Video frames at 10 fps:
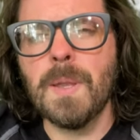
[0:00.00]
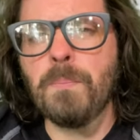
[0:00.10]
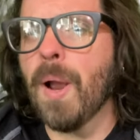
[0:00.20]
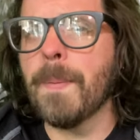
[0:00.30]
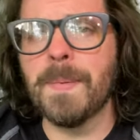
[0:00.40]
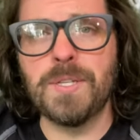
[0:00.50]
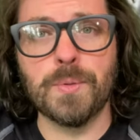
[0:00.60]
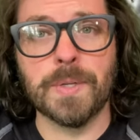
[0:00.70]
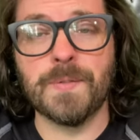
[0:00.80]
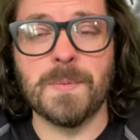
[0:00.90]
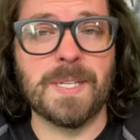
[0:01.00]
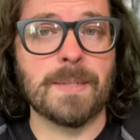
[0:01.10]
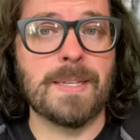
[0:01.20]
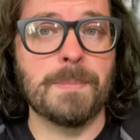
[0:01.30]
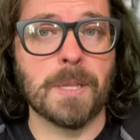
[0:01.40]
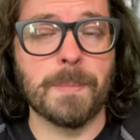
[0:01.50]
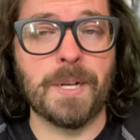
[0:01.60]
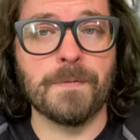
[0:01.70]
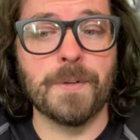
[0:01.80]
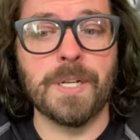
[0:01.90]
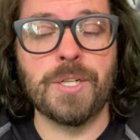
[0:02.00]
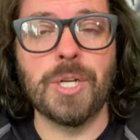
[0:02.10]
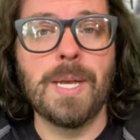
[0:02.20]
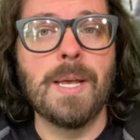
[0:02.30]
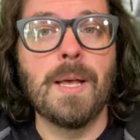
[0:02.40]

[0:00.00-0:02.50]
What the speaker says: probably sourced from 16mm footage,